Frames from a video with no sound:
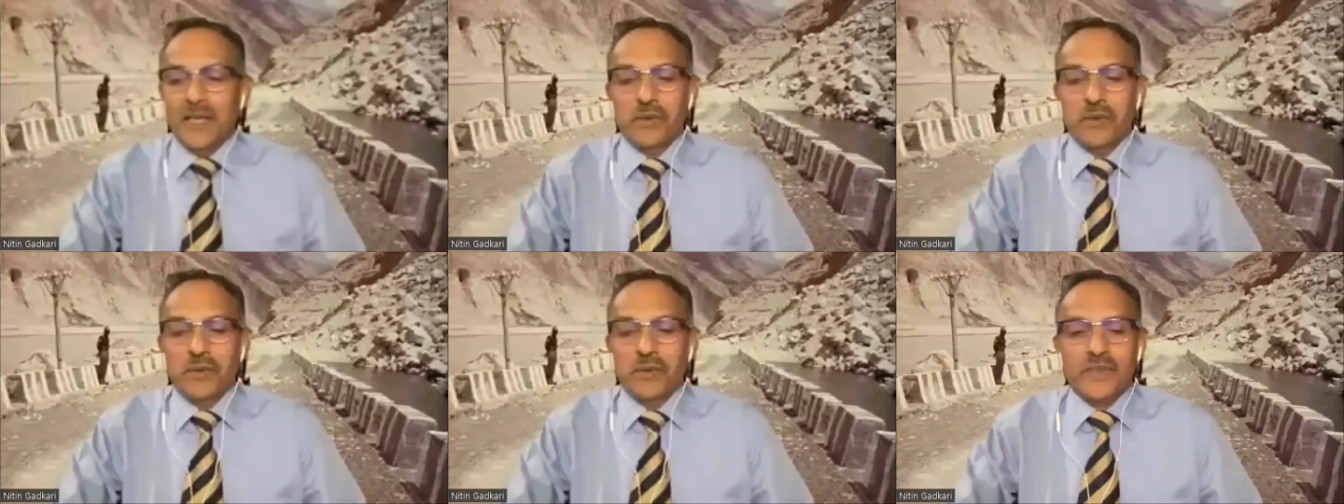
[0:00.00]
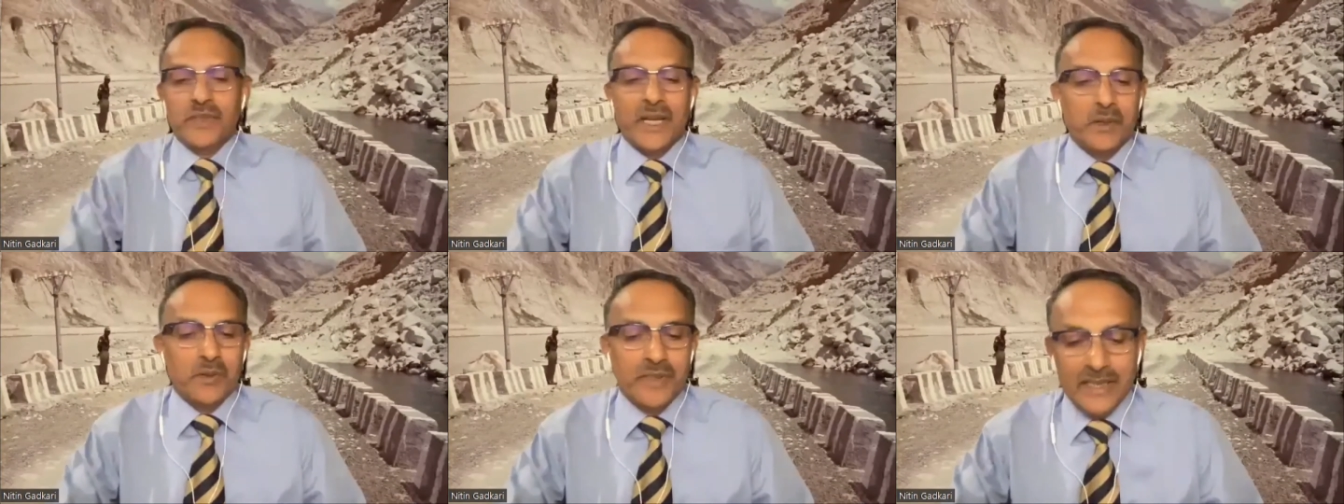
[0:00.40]
Thank you.
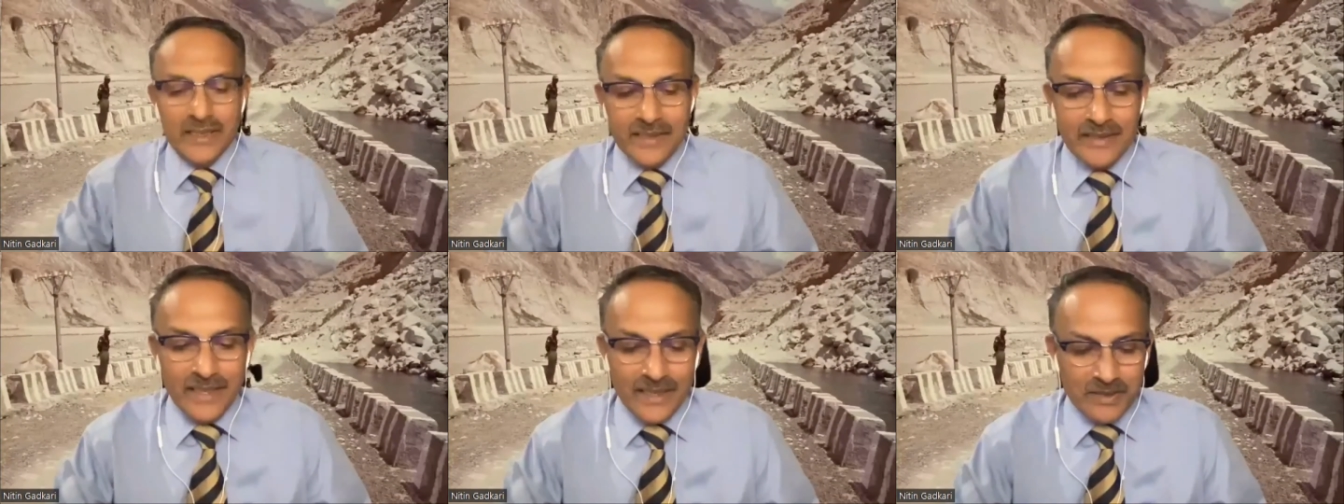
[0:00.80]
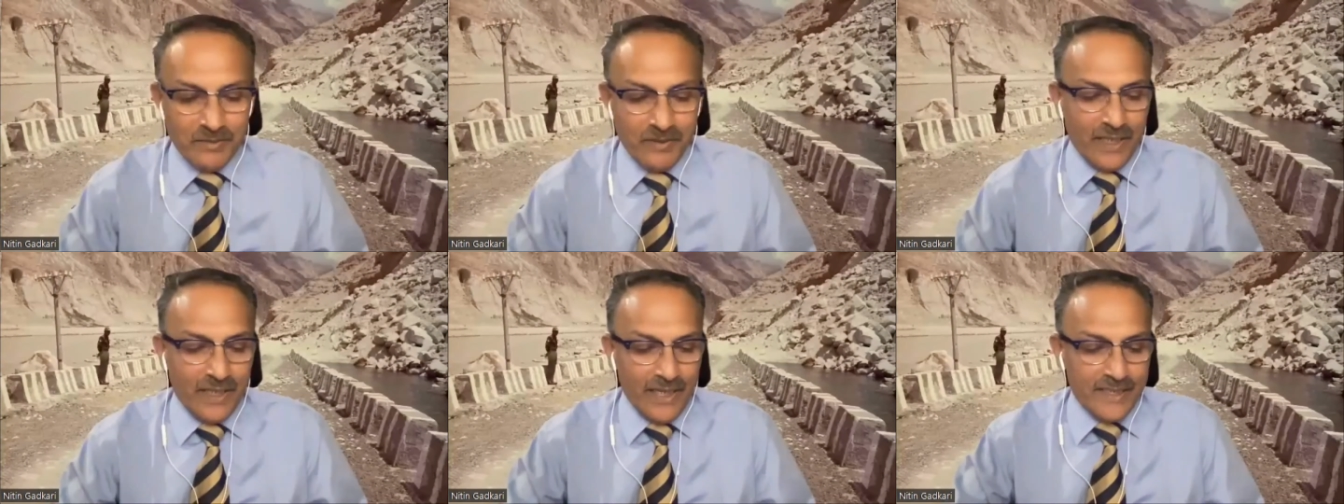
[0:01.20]
That's a
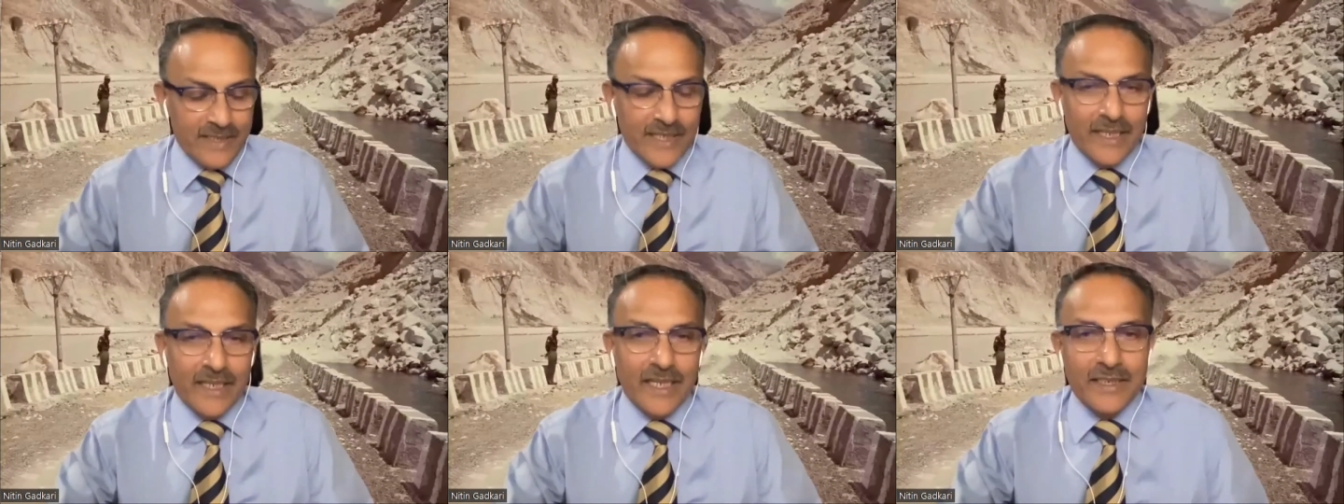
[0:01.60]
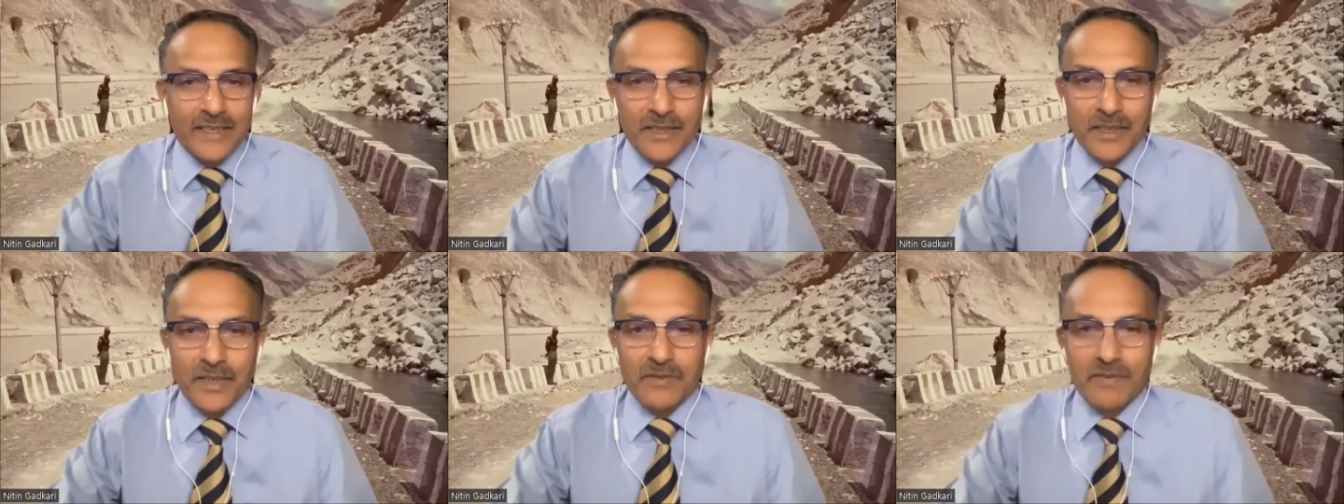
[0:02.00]
very nice
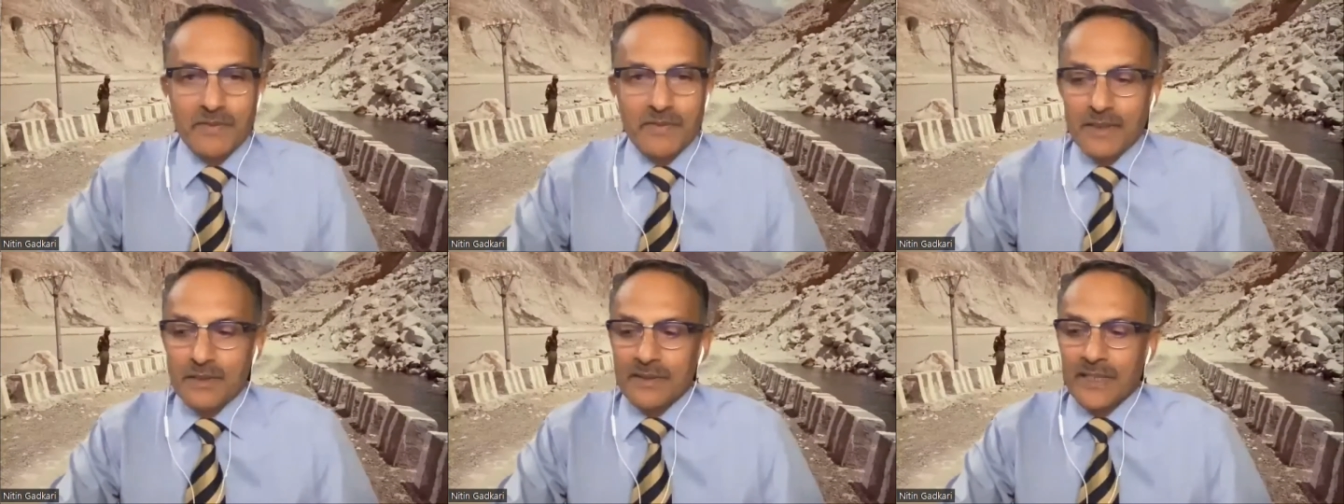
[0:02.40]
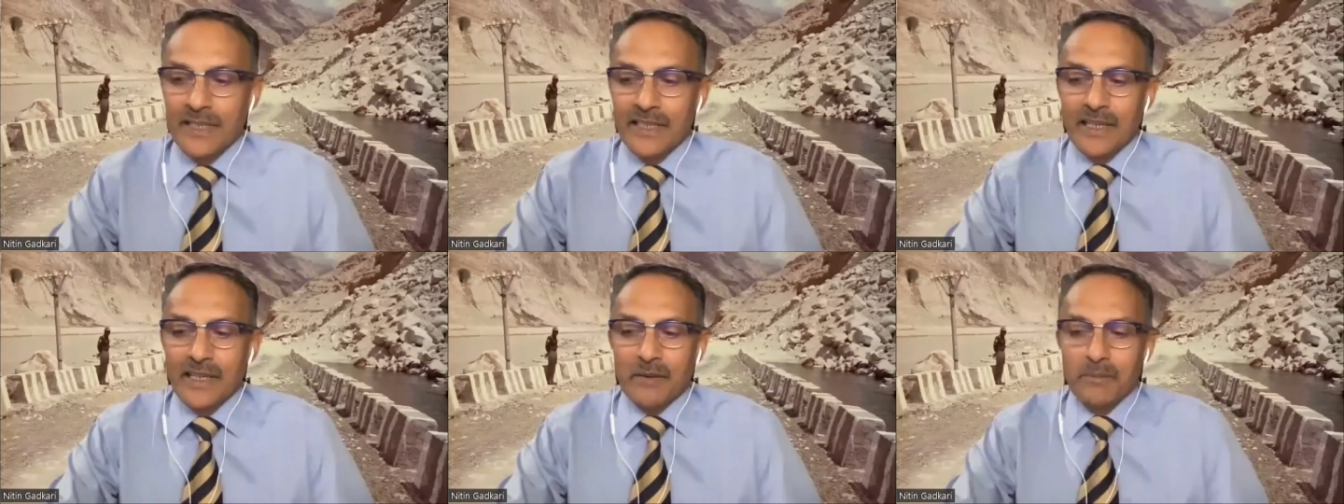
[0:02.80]
dedication you have given to the
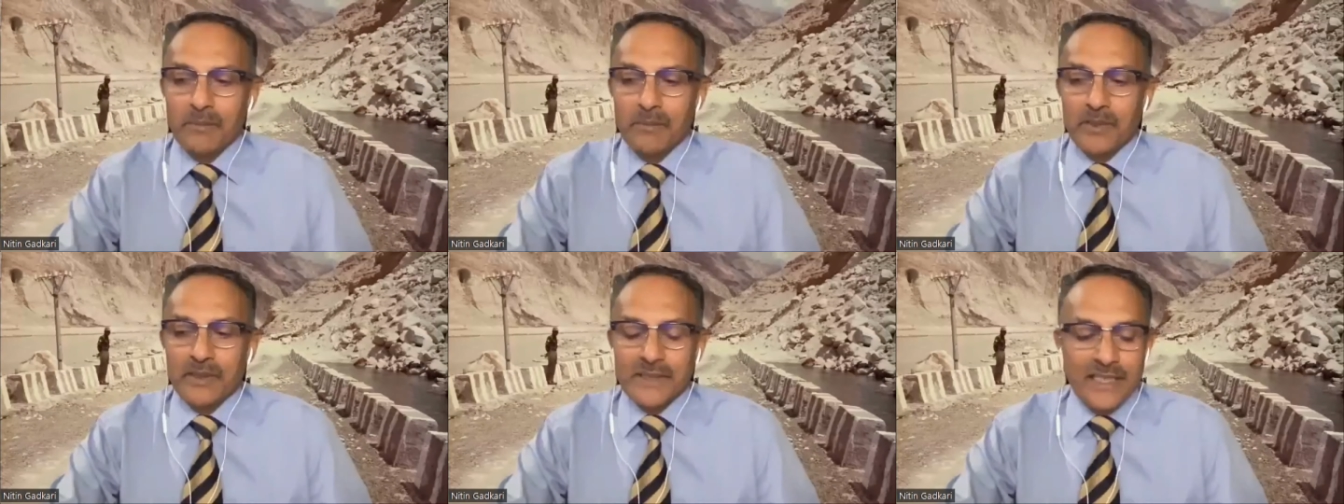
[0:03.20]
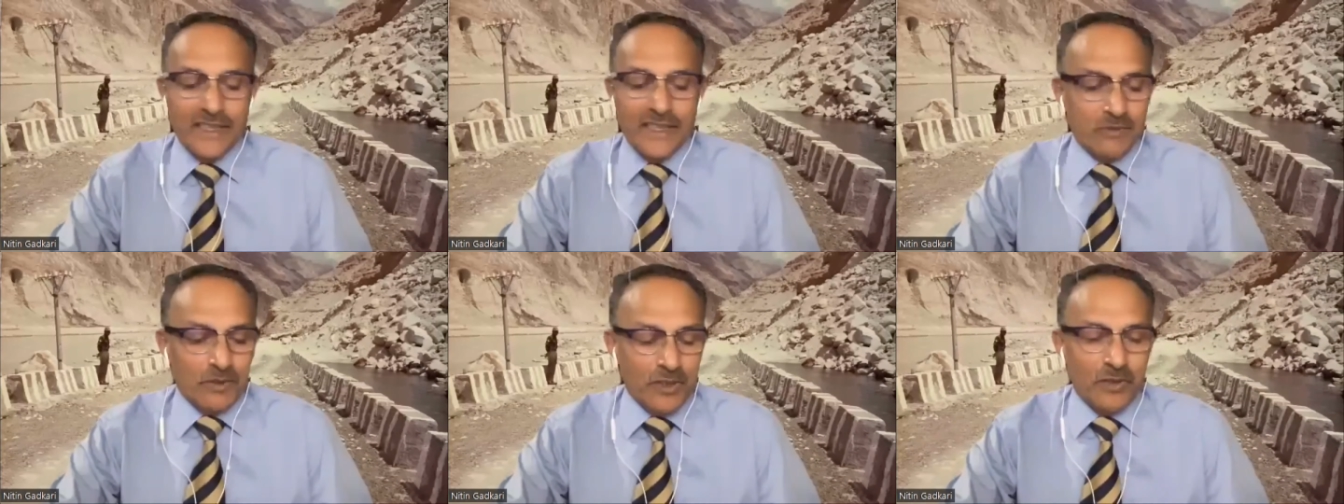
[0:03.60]
Indian Army, because I
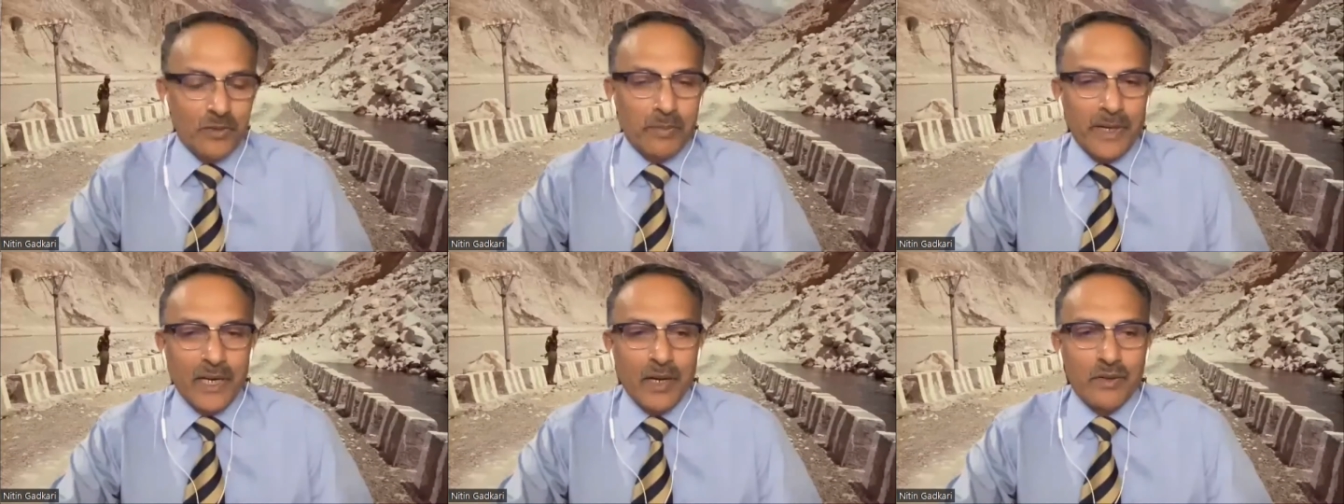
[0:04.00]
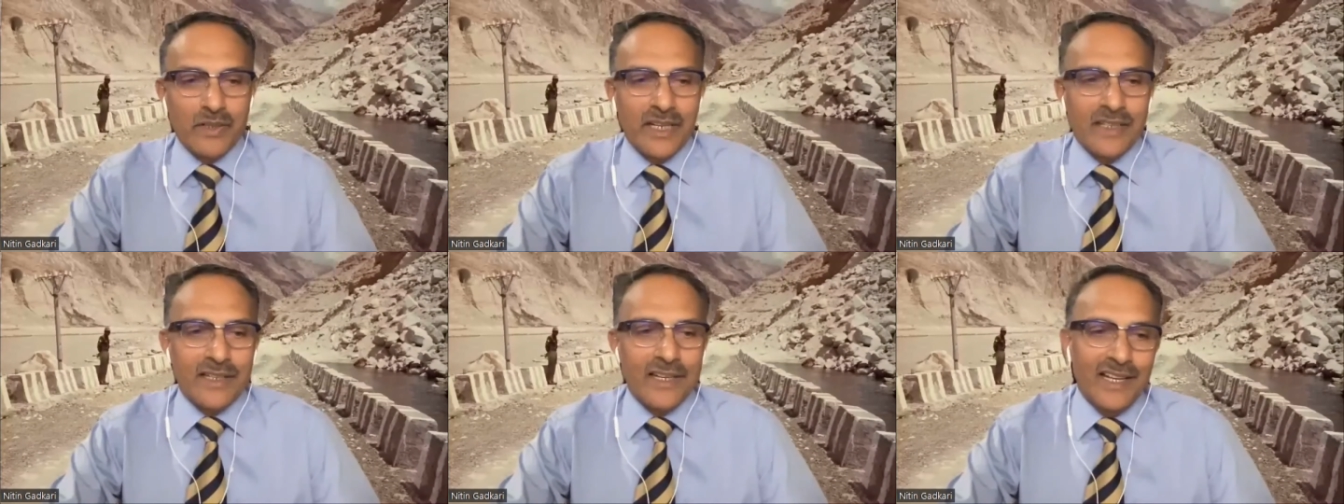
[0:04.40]
just wanted to bring
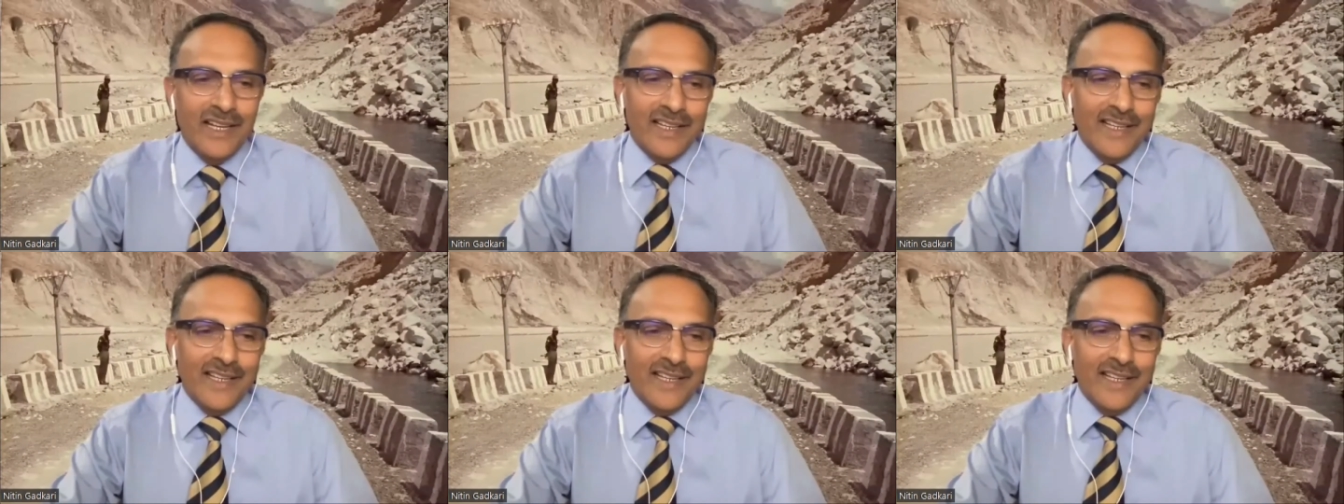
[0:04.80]
out that